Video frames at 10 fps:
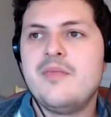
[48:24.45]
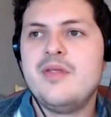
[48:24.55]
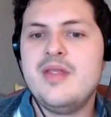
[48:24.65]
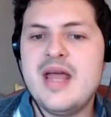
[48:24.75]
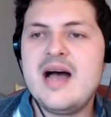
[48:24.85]

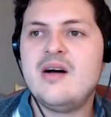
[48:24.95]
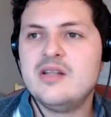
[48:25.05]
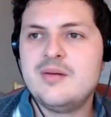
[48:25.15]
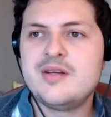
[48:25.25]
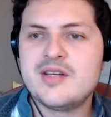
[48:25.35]
now
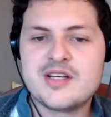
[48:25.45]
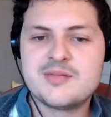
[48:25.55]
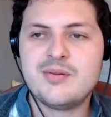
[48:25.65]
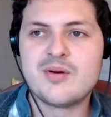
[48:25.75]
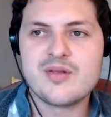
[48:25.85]
let me
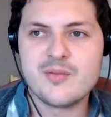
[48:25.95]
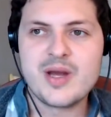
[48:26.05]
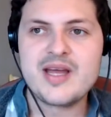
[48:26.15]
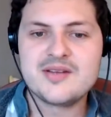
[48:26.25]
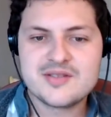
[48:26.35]
explore the
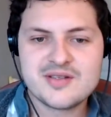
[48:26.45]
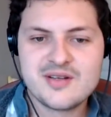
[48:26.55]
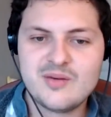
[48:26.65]
ways.